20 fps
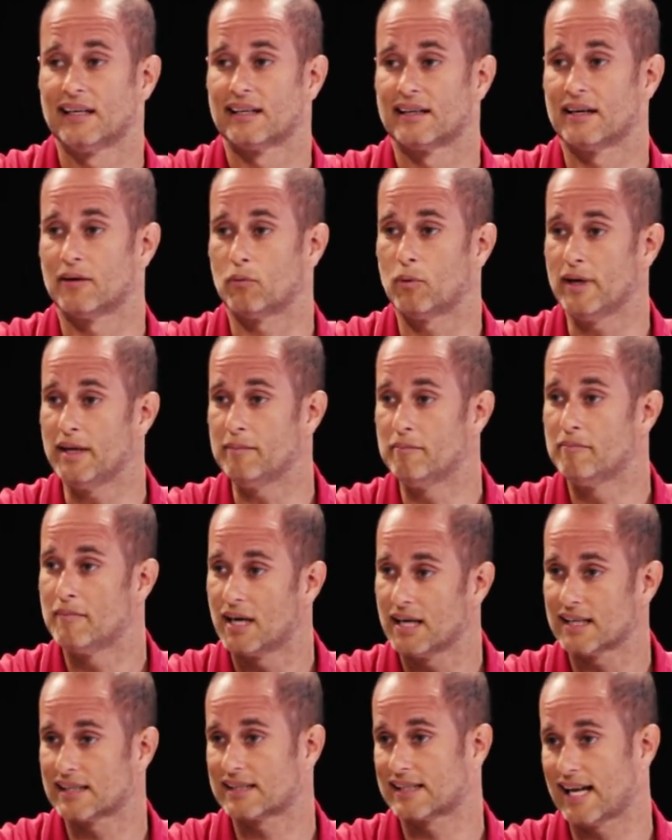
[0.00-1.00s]
that we
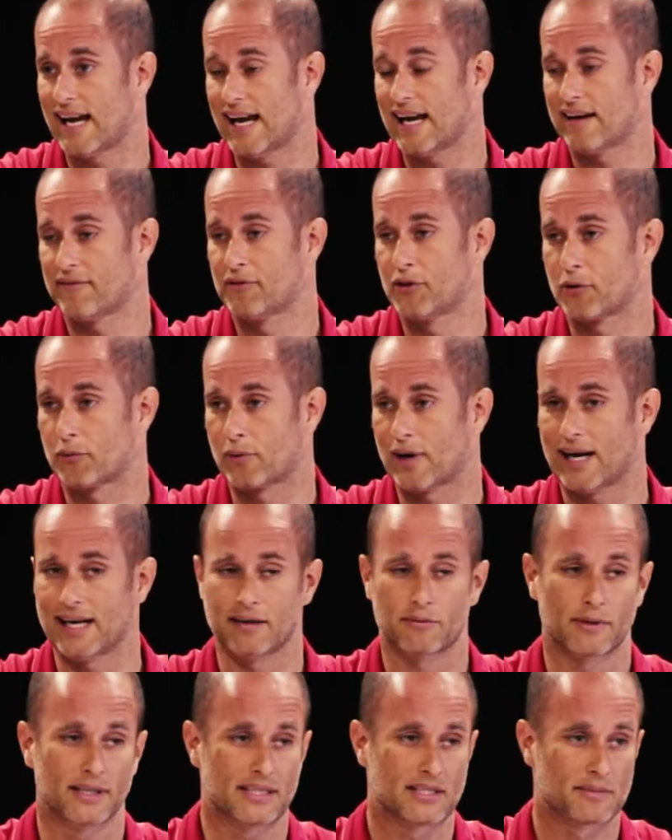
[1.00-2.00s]
must have the
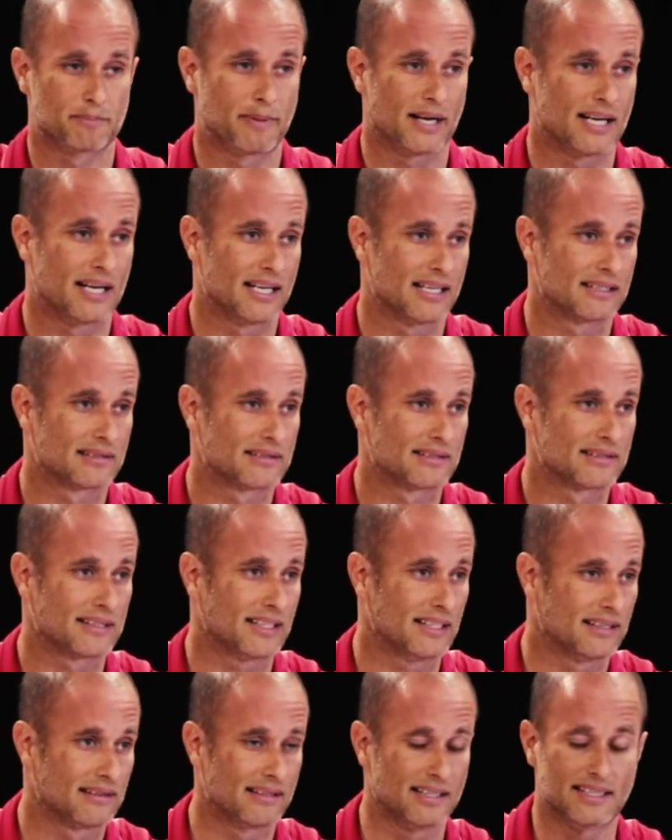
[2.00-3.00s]
right response
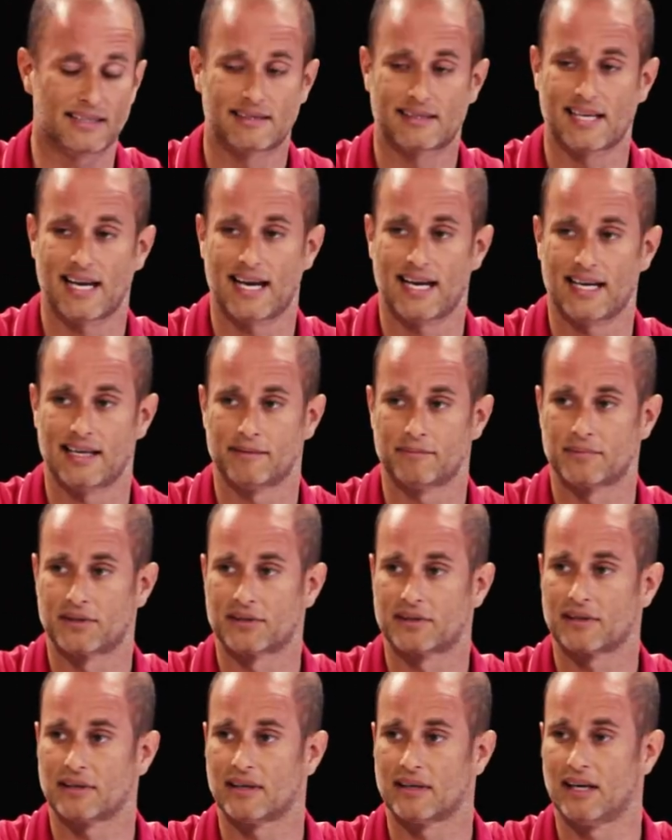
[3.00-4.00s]
in these
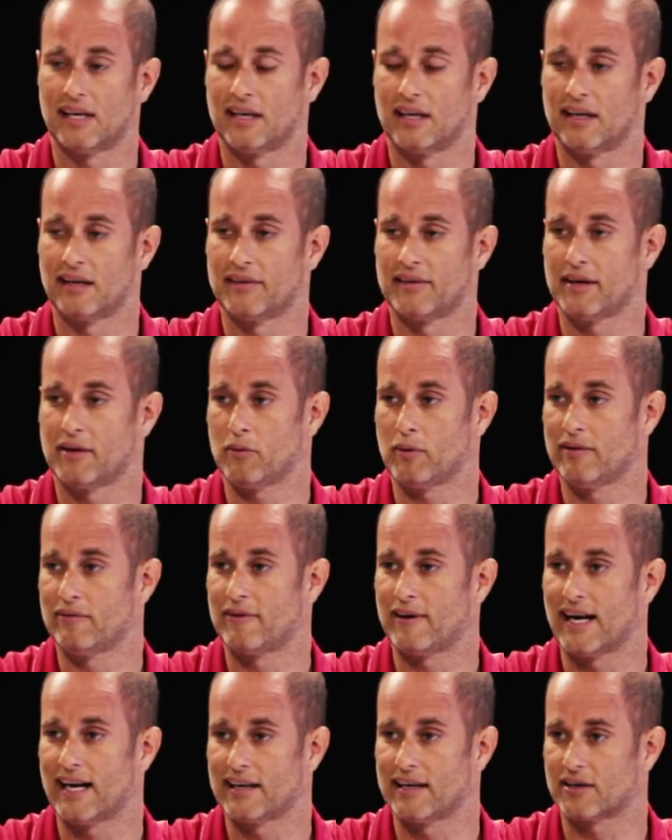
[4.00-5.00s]
times that we
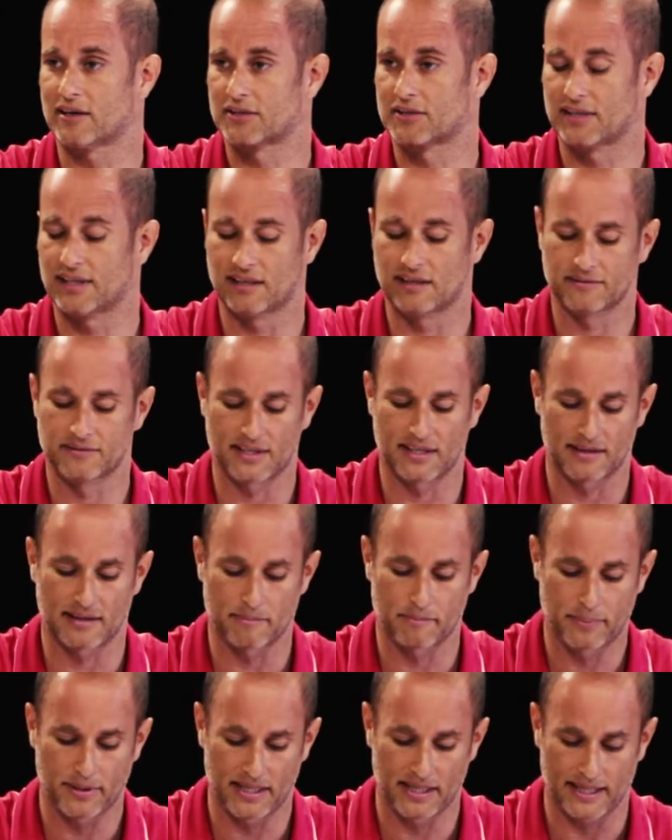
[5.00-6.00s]
find ourselves in
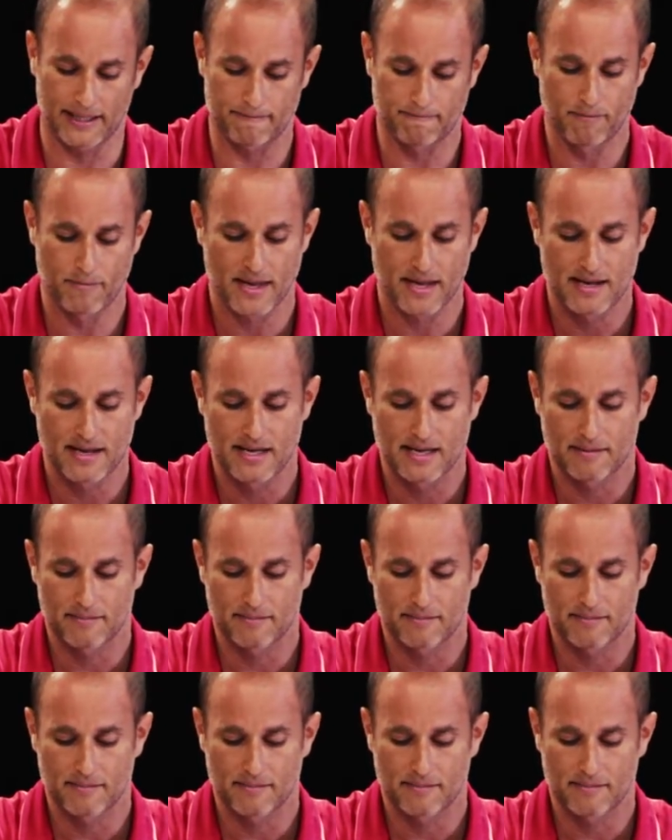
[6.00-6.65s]
the pit.